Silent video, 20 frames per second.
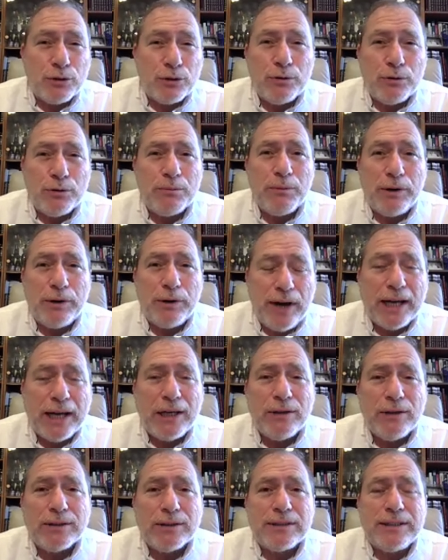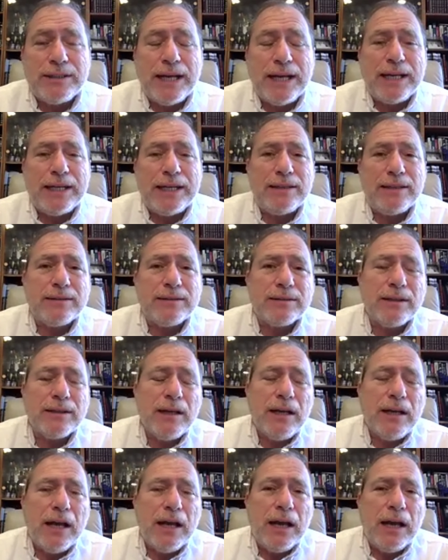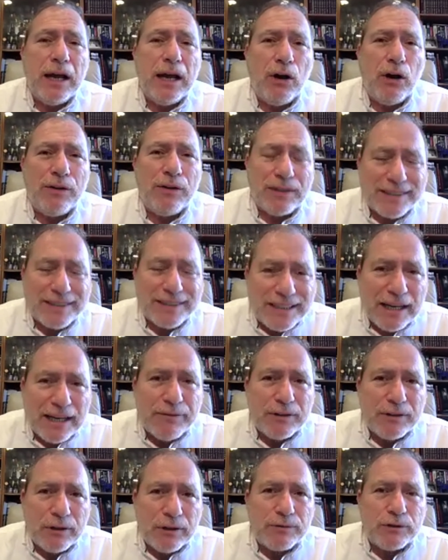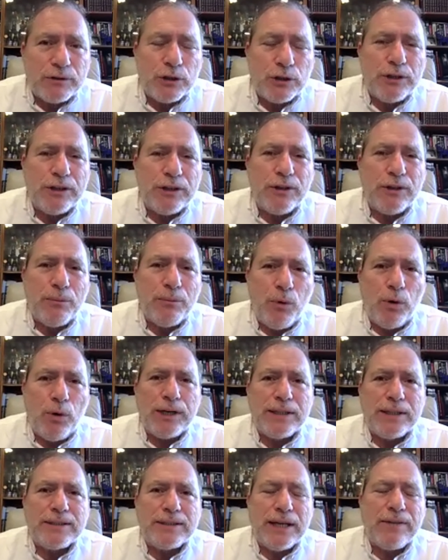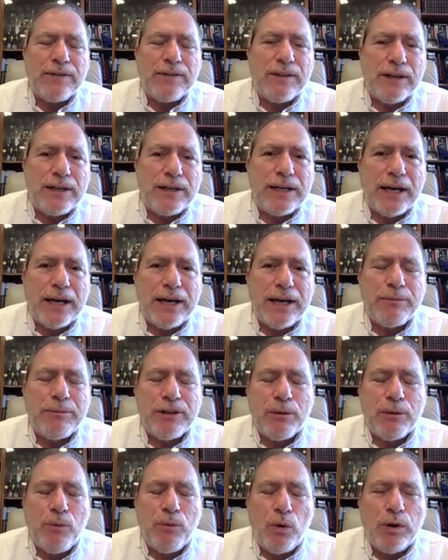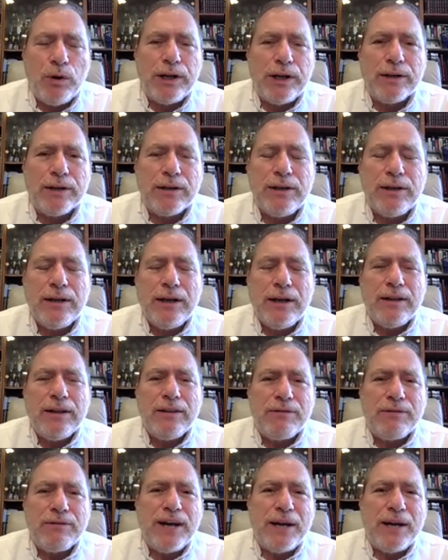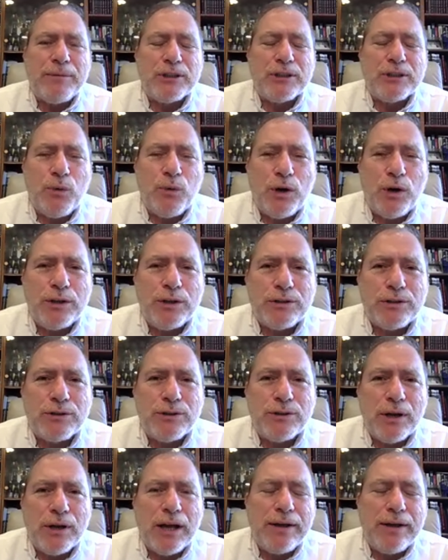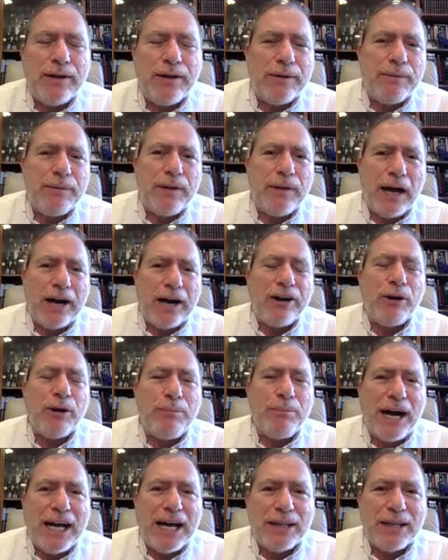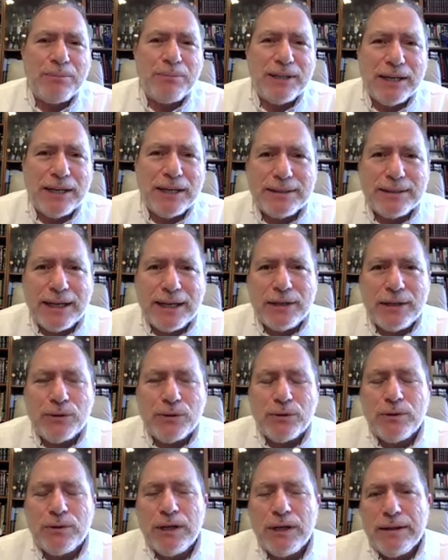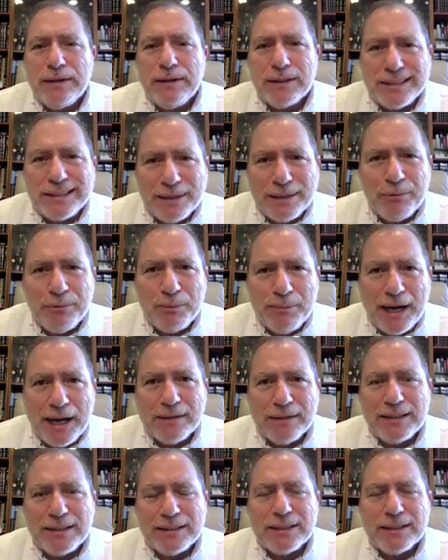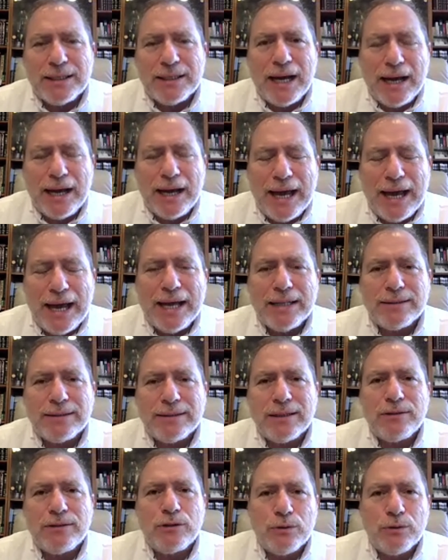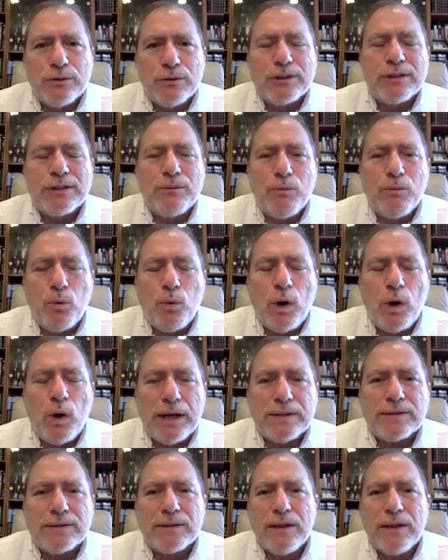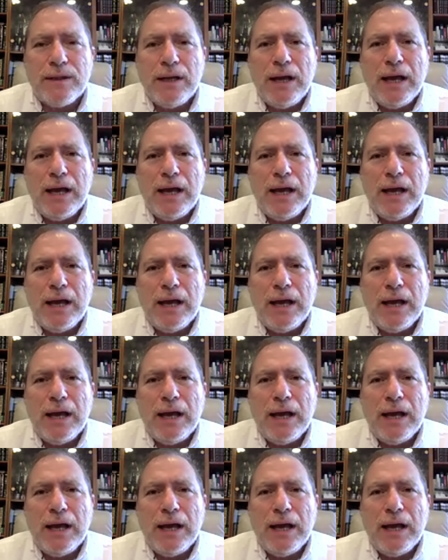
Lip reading: 2 miraculous days, on the 7th of June in the morning, 10:30 a.m. in the morning, the famous words, Har Habayit b'yadenu, the Temple Mount is in our hands, and Jerusalem was